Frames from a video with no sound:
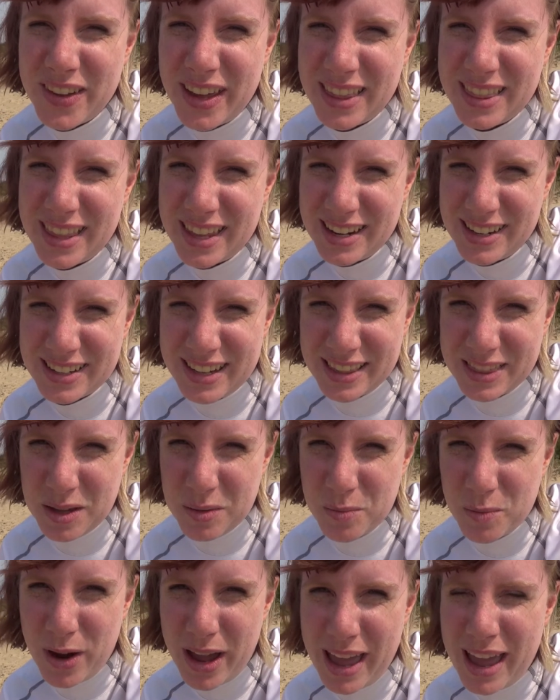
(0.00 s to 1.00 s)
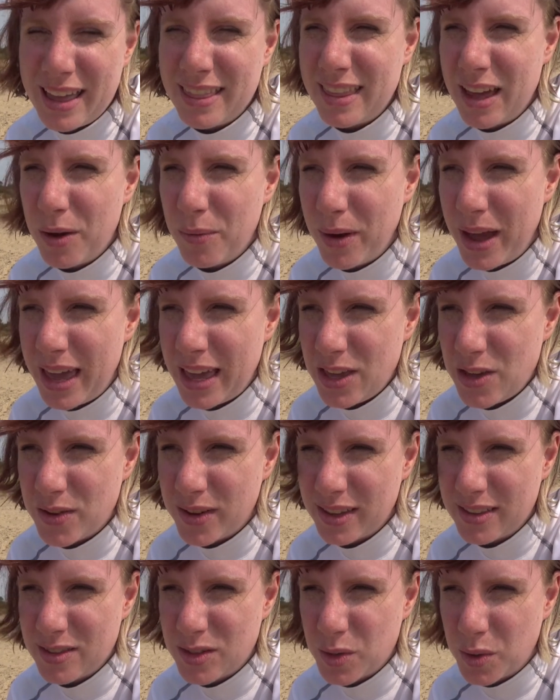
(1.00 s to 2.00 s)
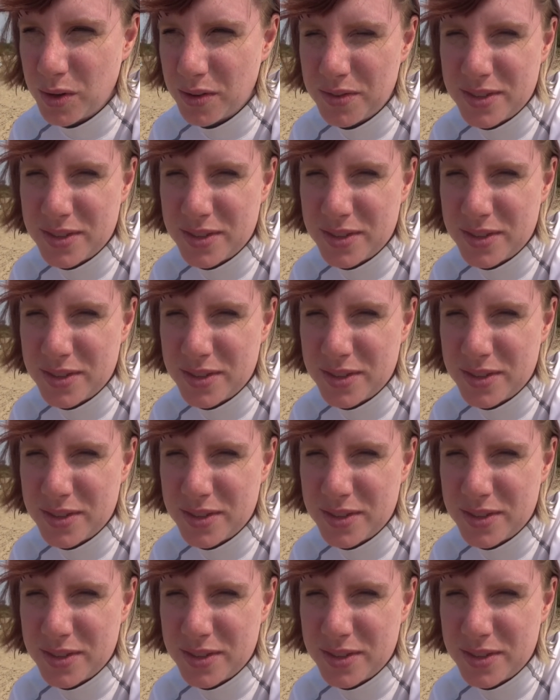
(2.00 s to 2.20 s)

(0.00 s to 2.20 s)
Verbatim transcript: and then I'll get them wet and that way you can sort